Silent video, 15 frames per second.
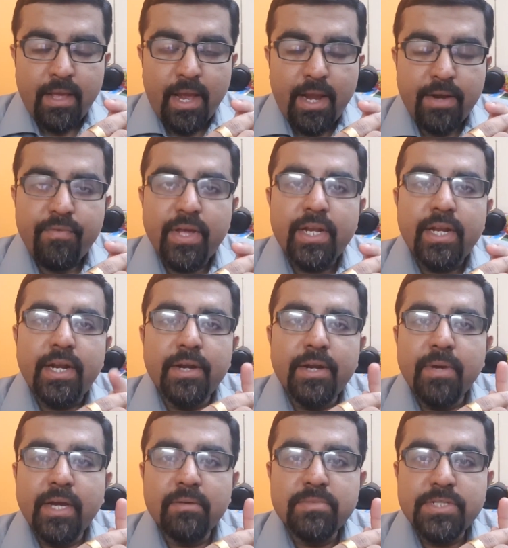and when
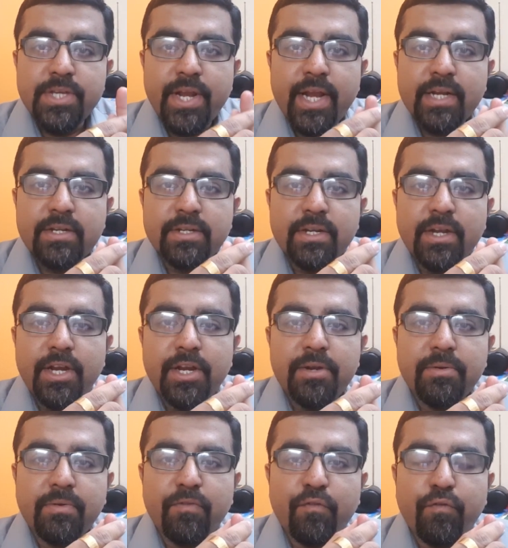it becomes erect
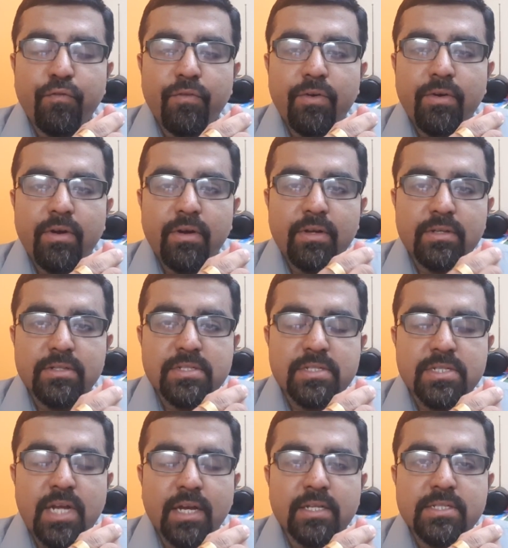it
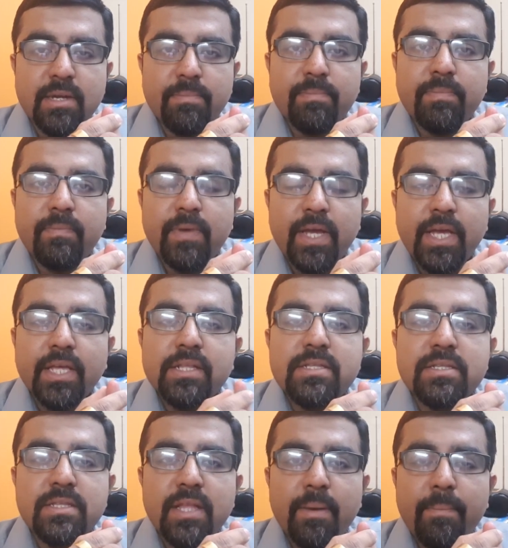stucks up
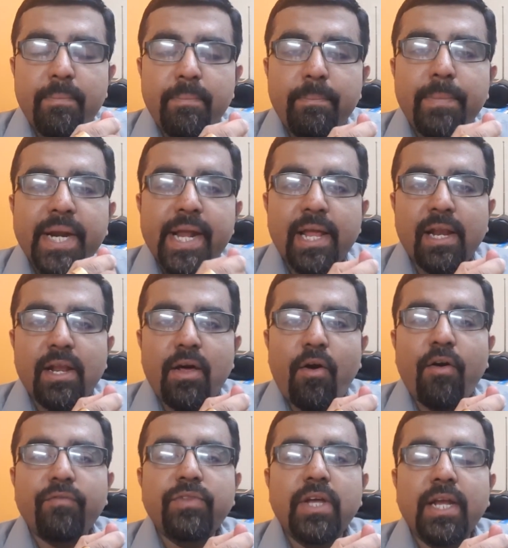in the middle
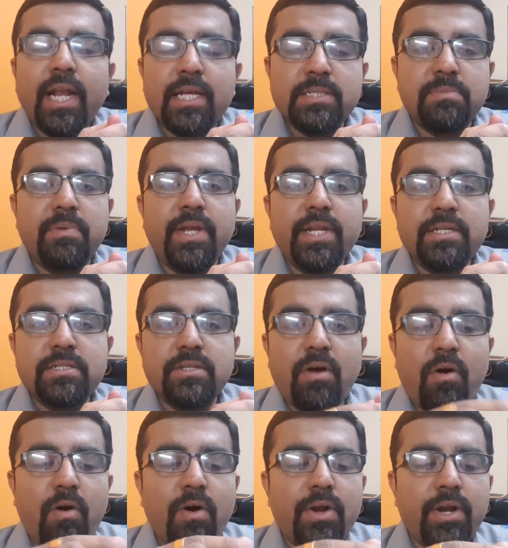of the glans penis,
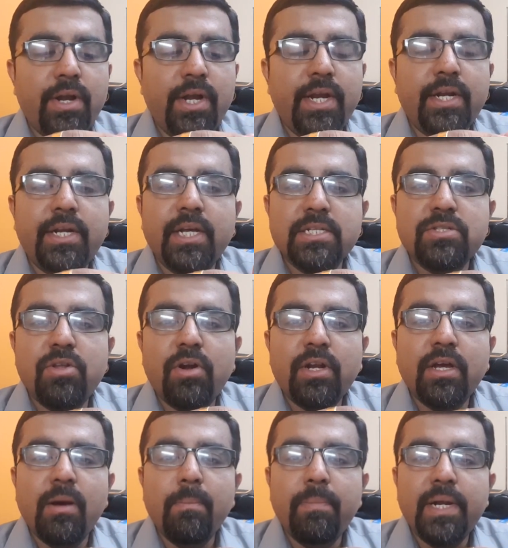or it does
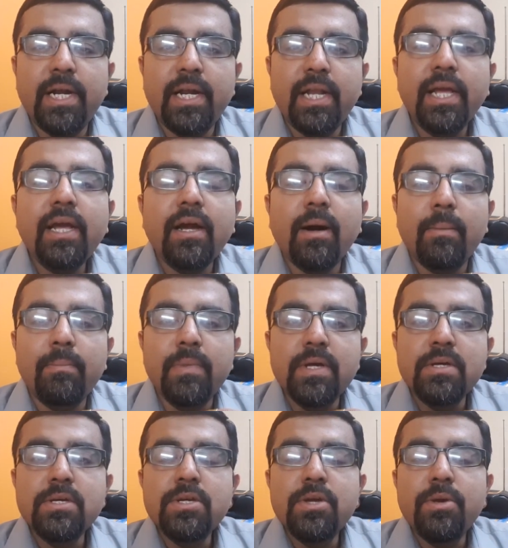not completely
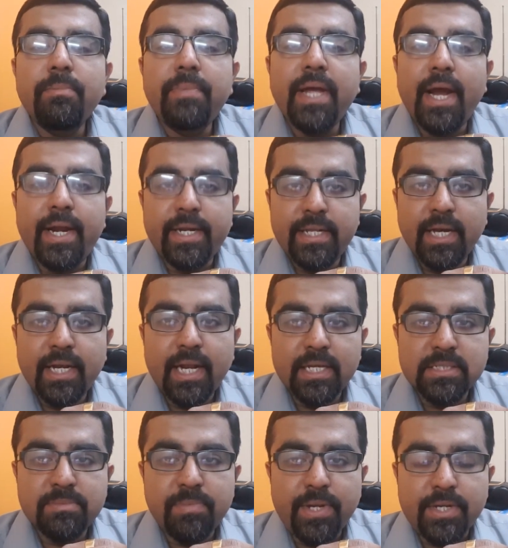come behind the
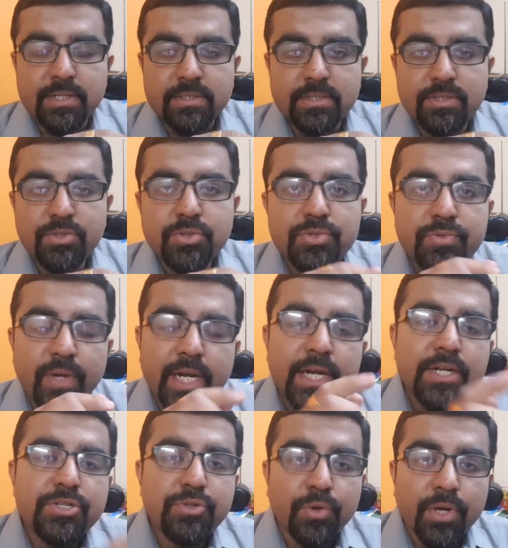glans penis. Usually
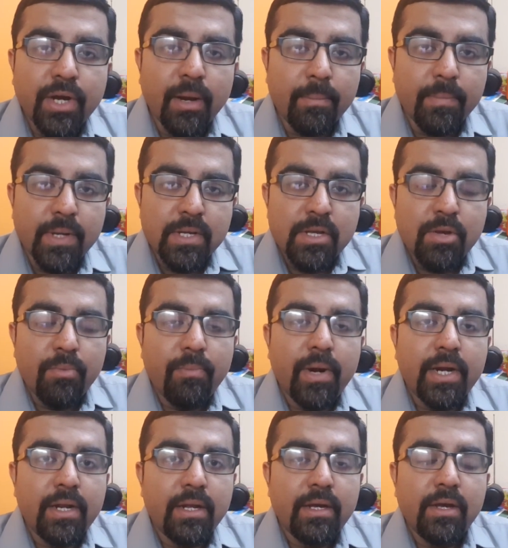it should come,
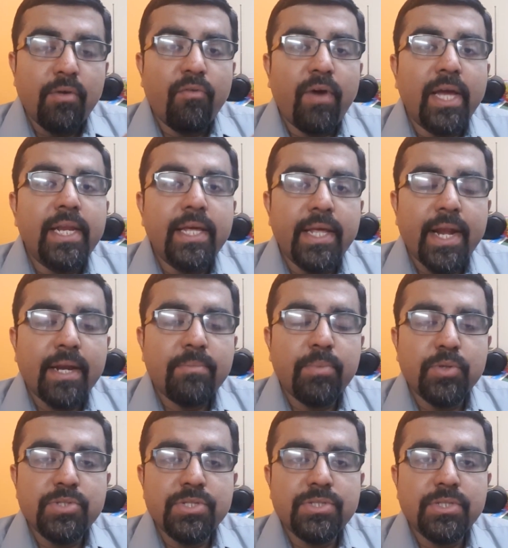but while erect
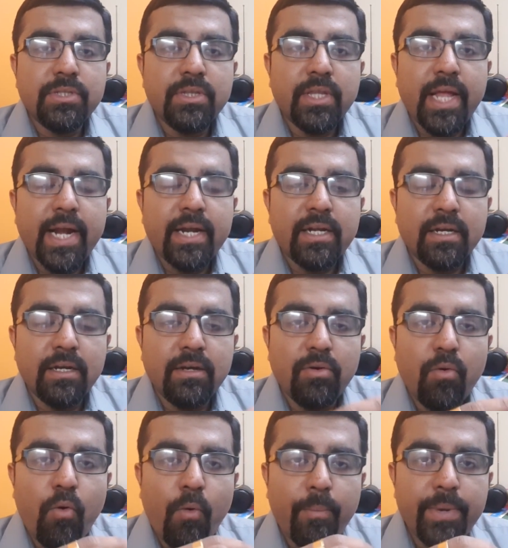position that
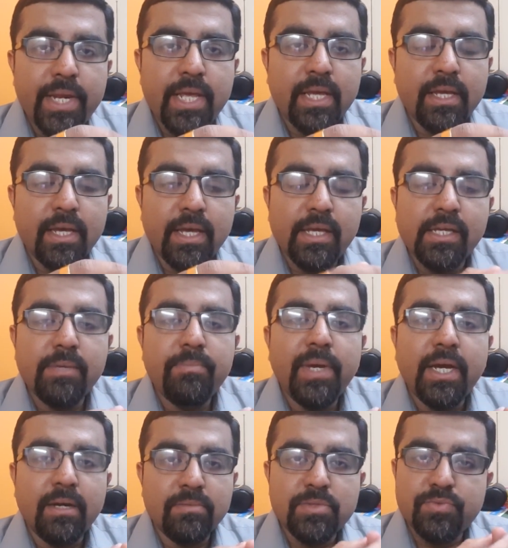opening
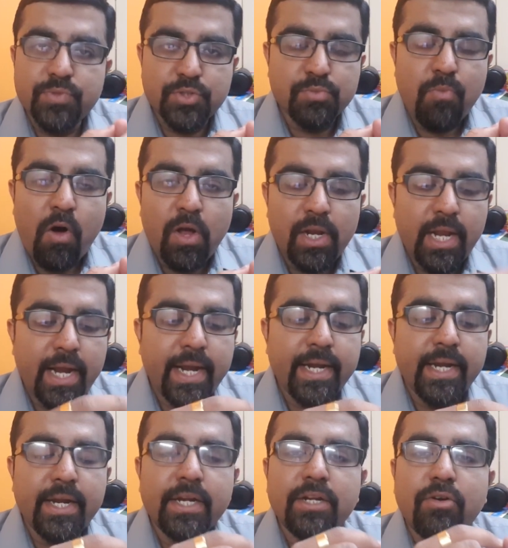becomes small
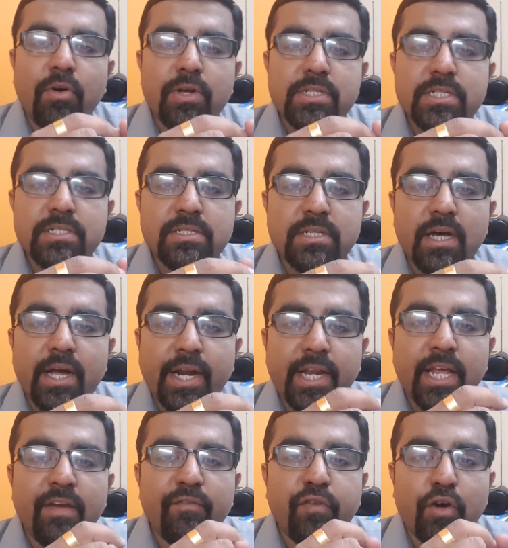and it causes a
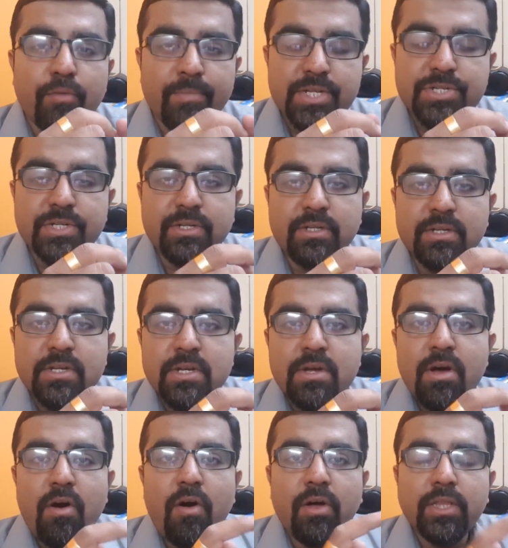ring formation
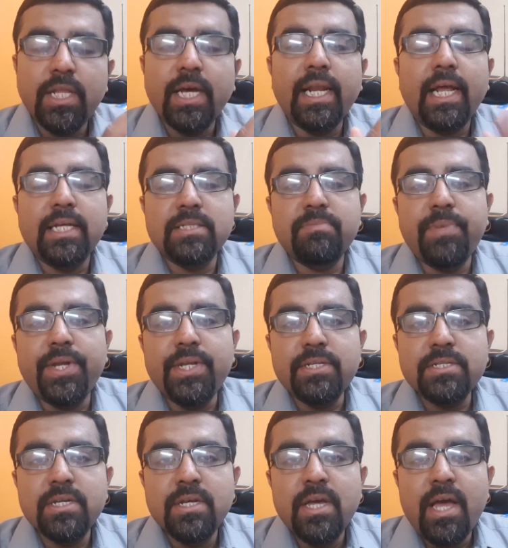on the glans
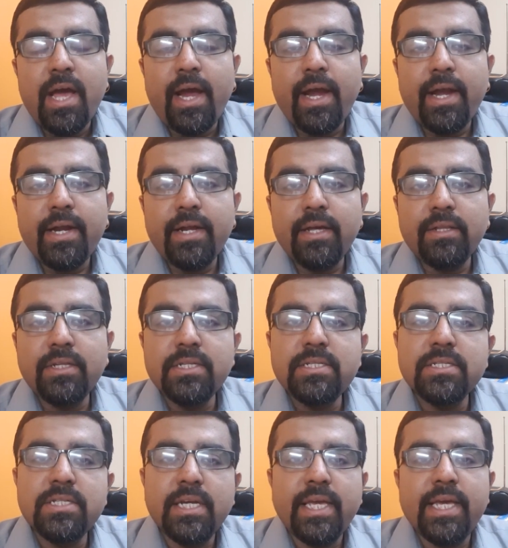penis, and
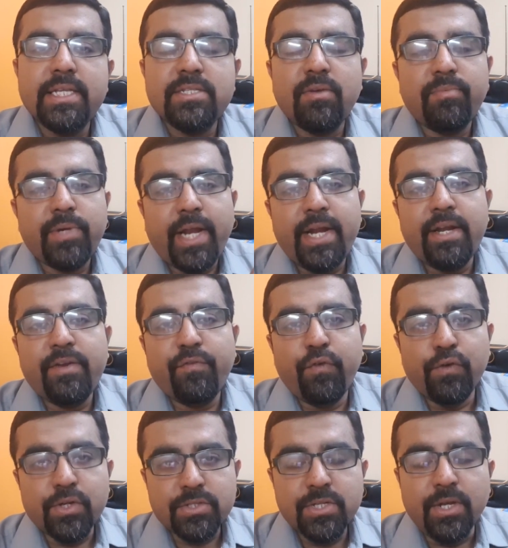this is a case of tight
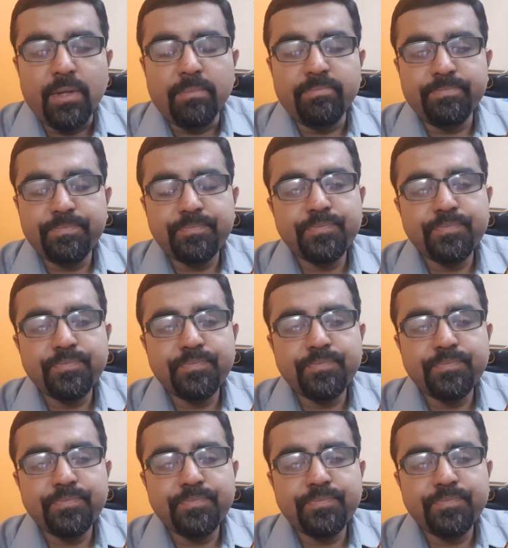foreskin.